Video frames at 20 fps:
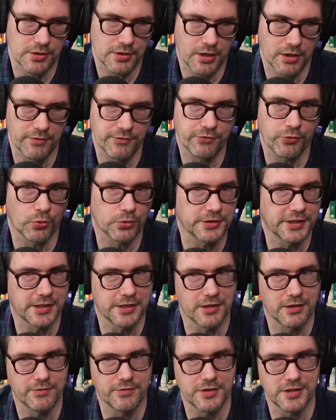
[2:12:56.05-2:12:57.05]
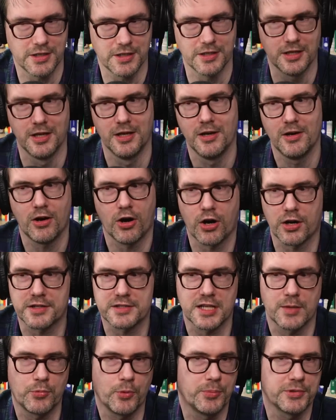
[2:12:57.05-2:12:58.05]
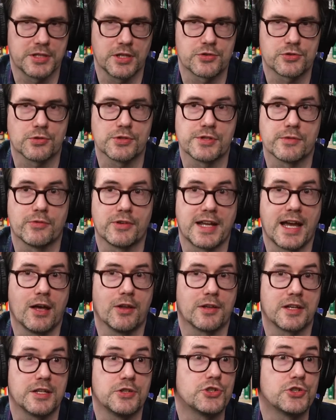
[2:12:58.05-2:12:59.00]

unfolding of the archetypal potentials of reality,